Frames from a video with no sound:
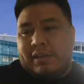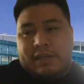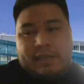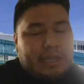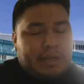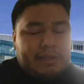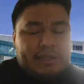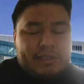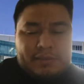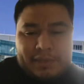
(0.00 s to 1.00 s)
allowing
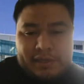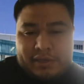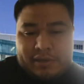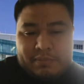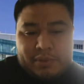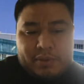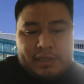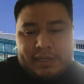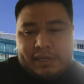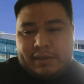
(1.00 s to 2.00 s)
us to be in
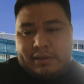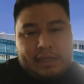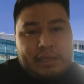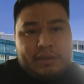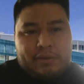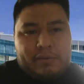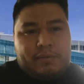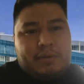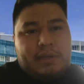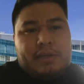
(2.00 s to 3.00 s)
community. Thank you,
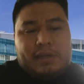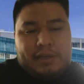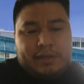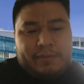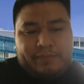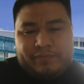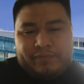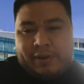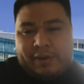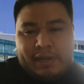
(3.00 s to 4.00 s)

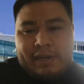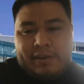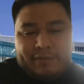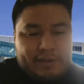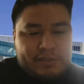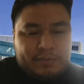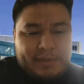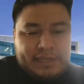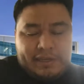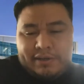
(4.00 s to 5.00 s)
Familia, for also
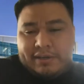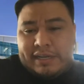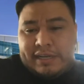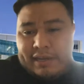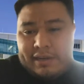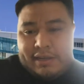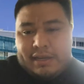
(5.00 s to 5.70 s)
being here today.